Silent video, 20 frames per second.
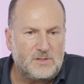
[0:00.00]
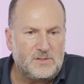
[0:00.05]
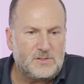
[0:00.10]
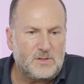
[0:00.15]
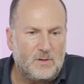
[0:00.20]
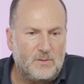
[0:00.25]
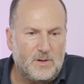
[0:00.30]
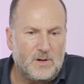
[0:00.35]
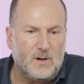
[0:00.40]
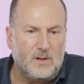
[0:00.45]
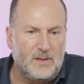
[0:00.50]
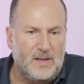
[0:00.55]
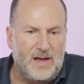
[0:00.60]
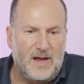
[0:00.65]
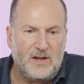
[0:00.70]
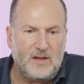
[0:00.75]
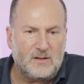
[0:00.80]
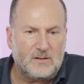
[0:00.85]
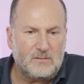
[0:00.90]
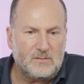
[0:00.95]
And so there are a
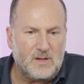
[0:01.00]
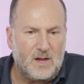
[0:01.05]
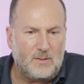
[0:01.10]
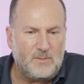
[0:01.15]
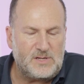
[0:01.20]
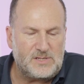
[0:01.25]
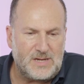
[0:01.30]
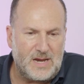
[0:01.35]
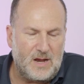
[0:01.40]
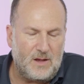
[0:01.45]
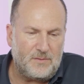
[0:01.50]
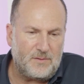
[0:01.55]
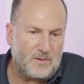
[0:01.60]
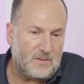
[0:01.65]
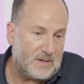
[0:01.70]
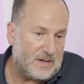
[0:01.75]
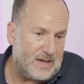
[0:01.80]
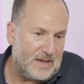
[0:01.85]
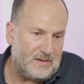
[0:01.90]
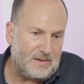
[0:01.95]
lot of companies out there
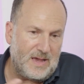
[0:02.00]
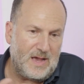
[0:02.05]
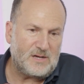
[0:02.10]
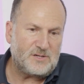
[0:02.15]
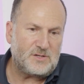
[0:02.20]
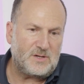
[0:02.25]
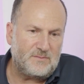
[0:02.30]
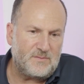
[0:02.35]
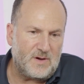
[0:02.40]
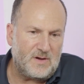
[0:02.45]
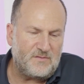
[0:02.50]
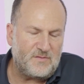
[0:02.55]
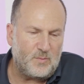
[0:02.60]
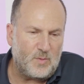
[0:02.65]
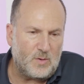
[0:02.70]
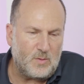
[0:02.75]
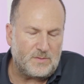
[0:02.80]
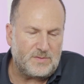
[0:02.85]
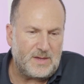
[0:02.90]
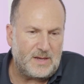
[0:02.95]
that I actually am very
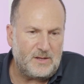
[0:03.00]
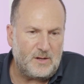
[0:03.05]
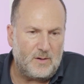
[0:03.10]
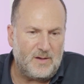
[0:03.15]
familiar with that,